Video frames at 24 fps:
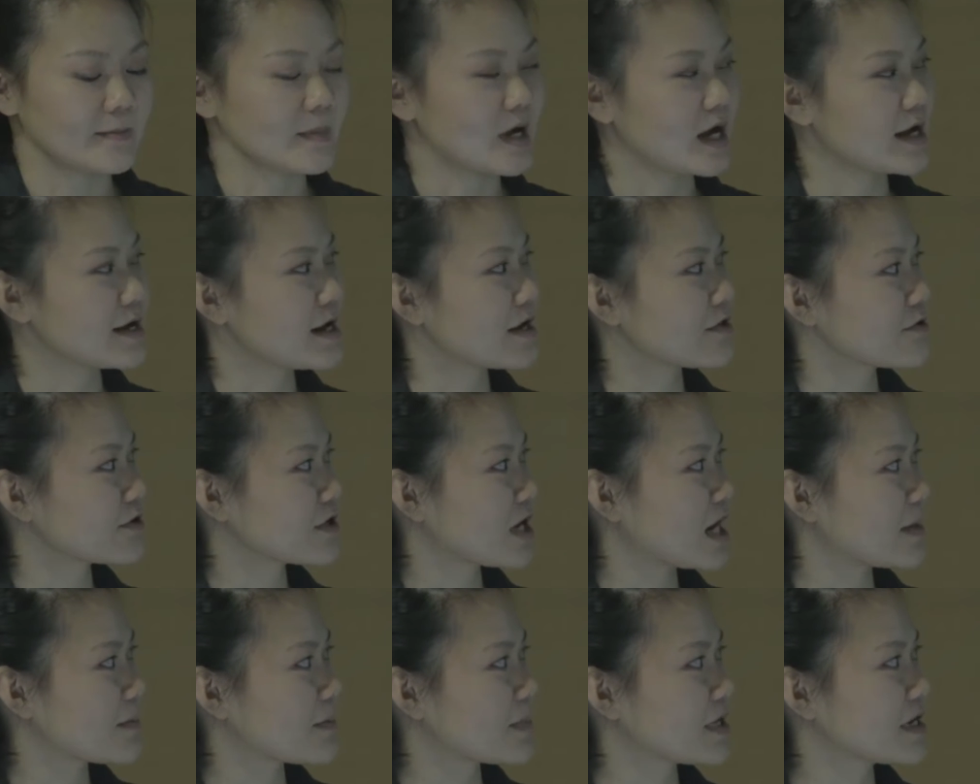Another
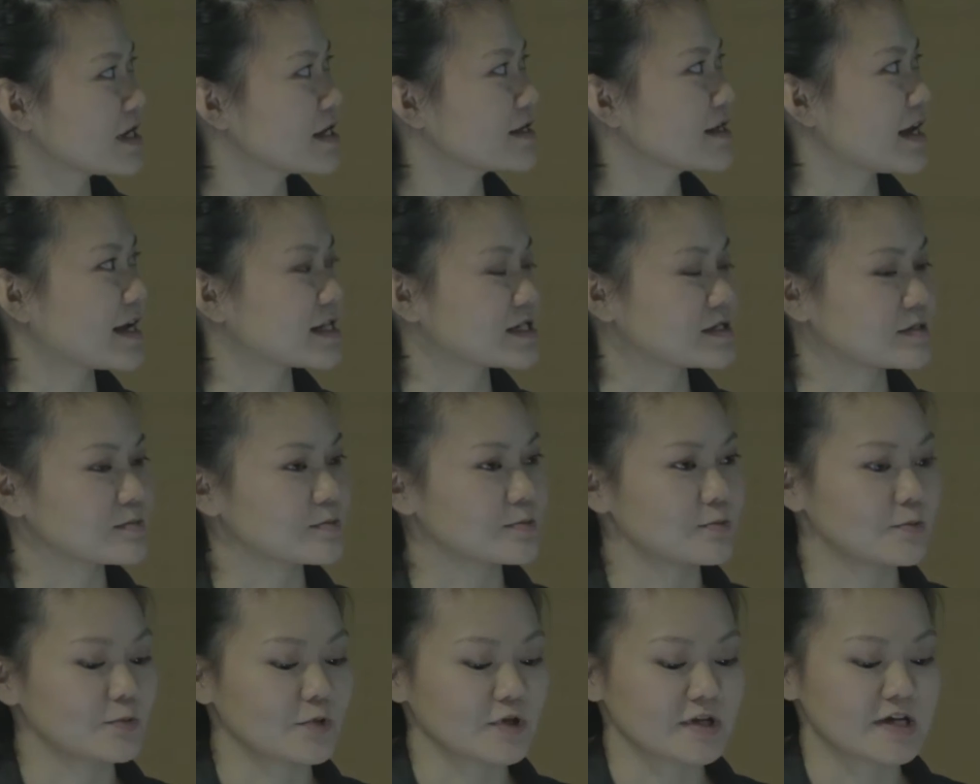company that's
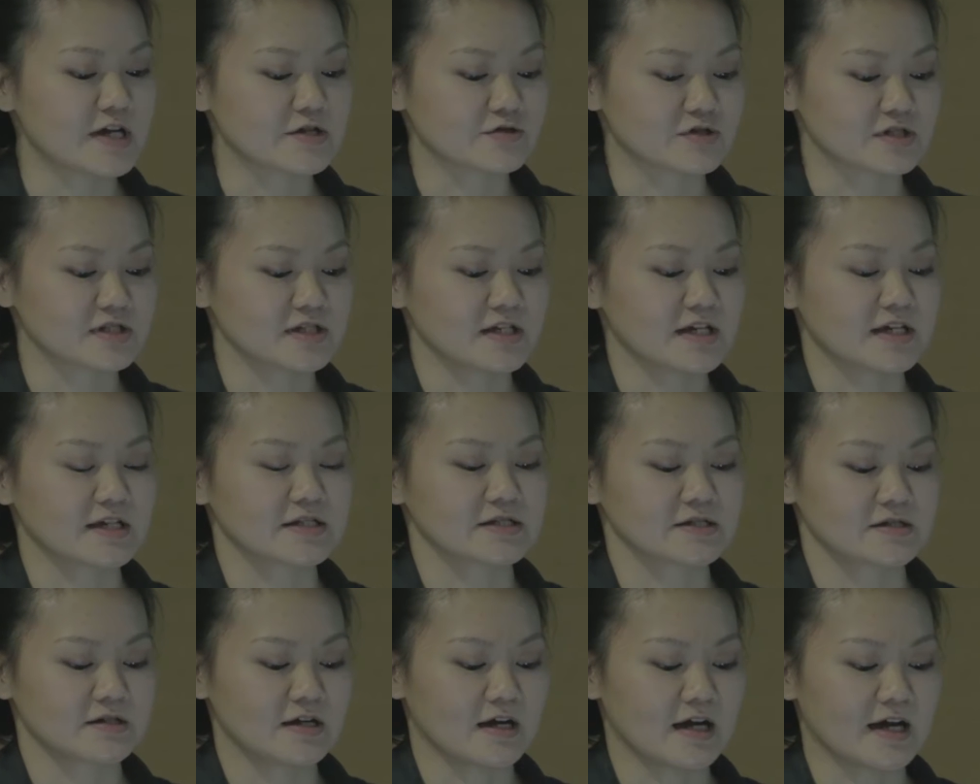really interesting
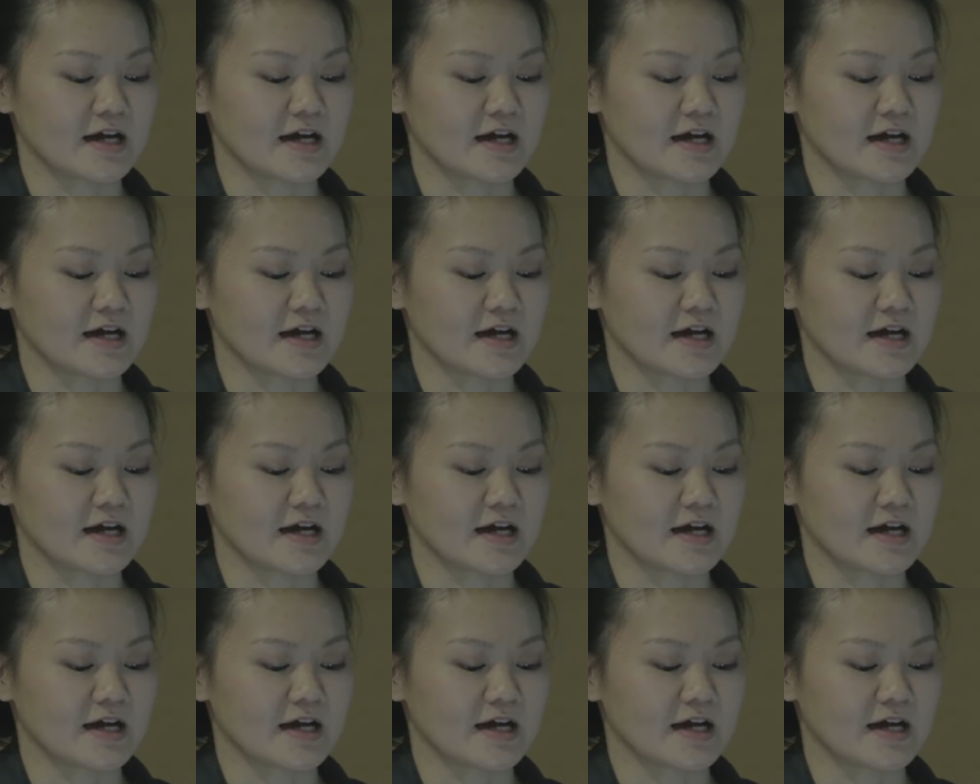is